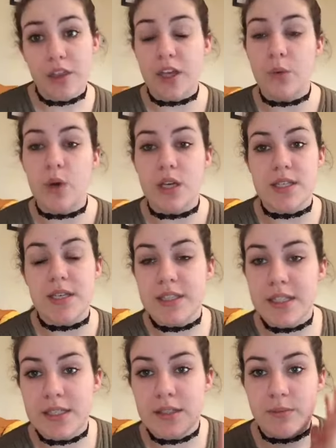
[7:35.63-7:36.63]
thing was,
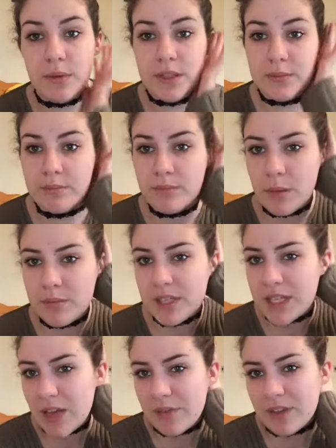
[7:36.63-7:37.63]
my mum
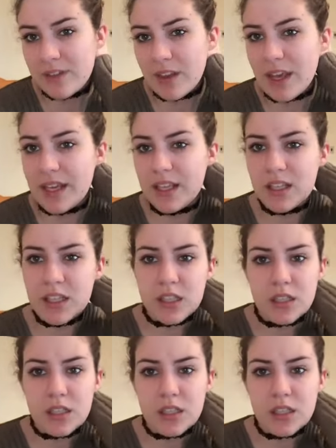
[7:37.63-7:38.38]
did have this like